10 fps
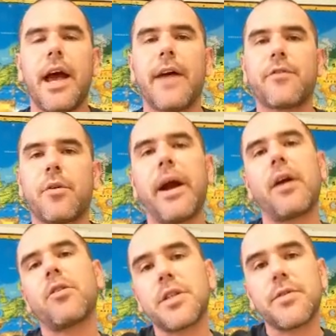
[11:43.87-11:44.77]
After a
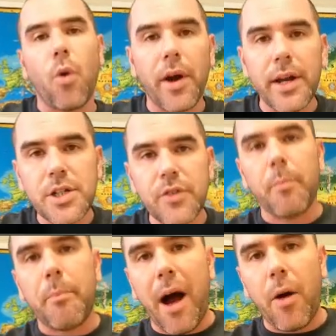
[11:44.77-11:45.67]
perilous voyage of
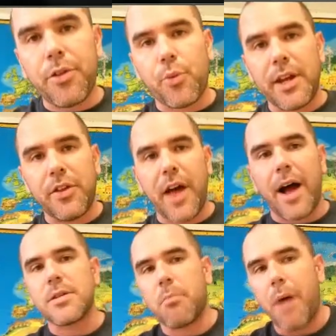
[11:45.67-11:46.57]
about
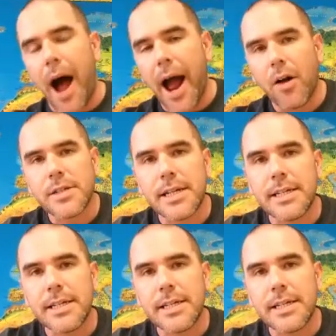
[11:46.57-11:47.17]
3,000 miles,